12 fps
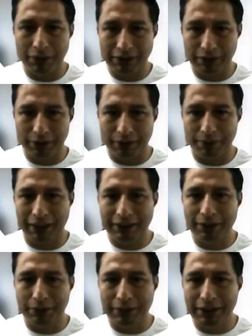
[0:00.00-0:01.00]

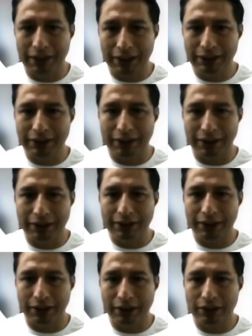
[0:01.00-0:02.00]
maximize the incident
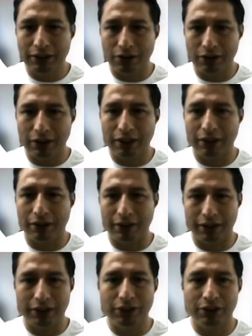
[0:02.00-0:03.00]
solar
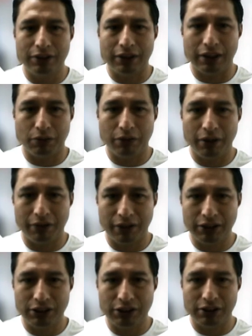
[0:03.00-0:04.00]
radiation that will reach
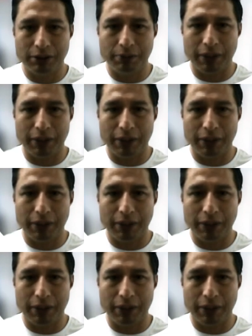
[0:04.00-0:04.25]
the panel.